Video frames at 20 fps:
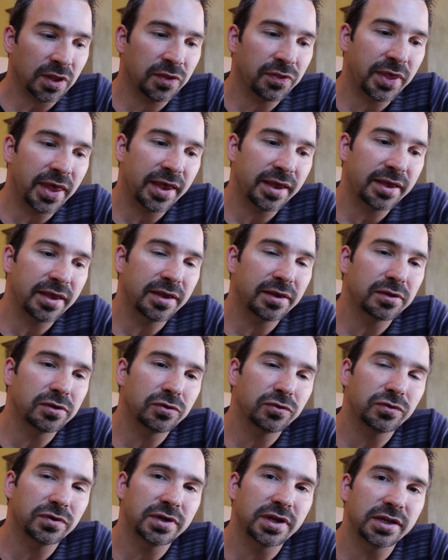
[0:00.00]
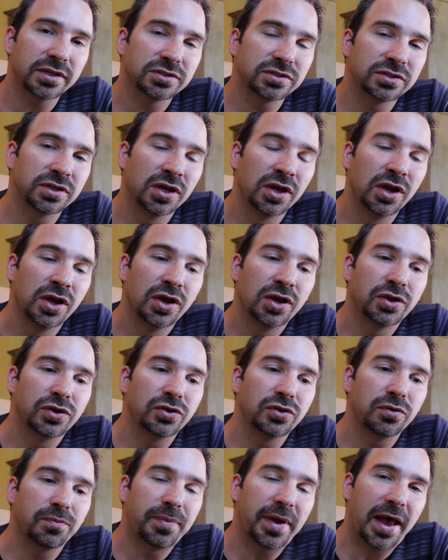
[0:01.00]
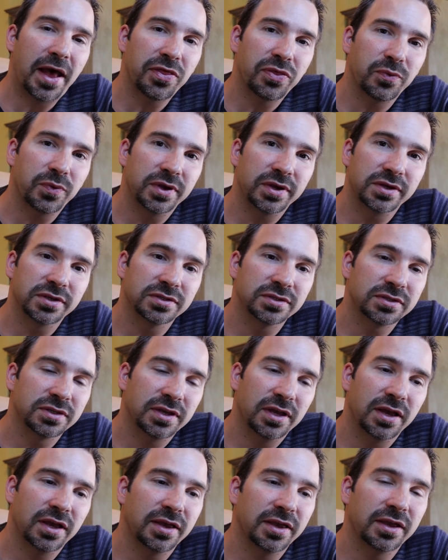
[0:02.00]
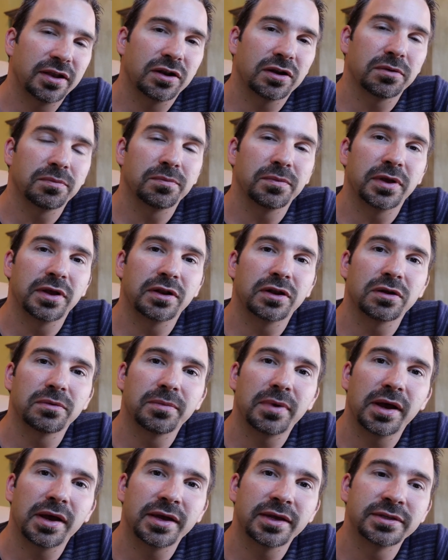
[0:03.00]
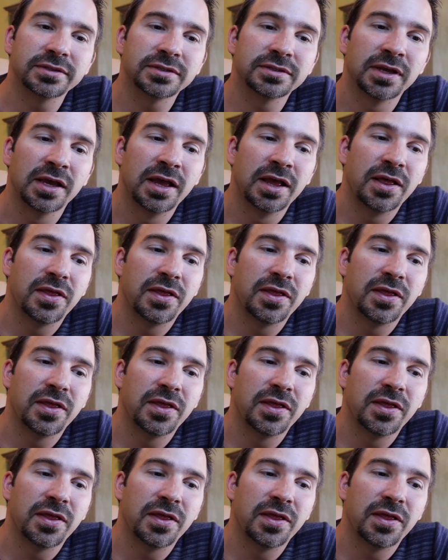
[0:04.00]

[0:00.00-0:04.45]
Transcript: that it creates new pathways uh, in our in our minds